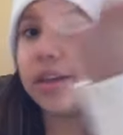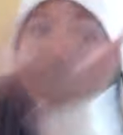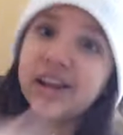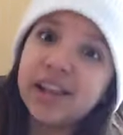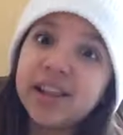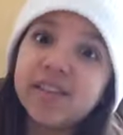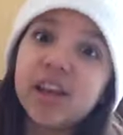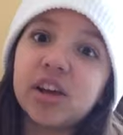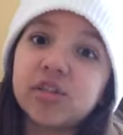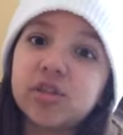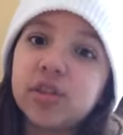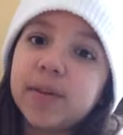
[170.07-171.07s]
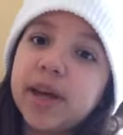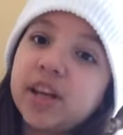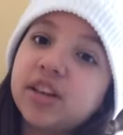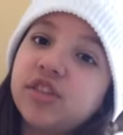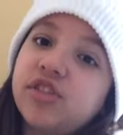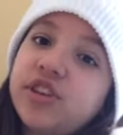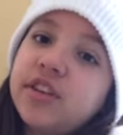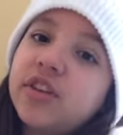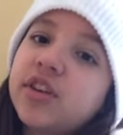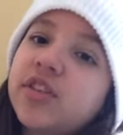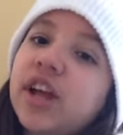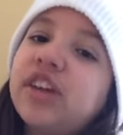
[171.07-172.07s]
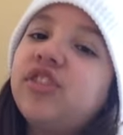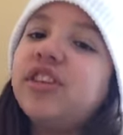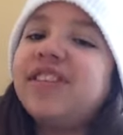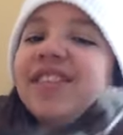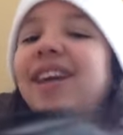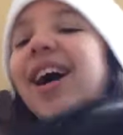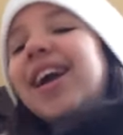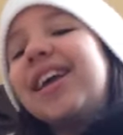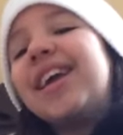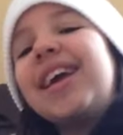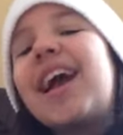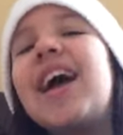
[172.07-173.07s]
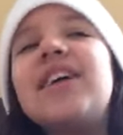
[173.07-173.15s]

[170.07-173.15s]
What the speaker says: you need to take her to the vet because she looks like she's dying.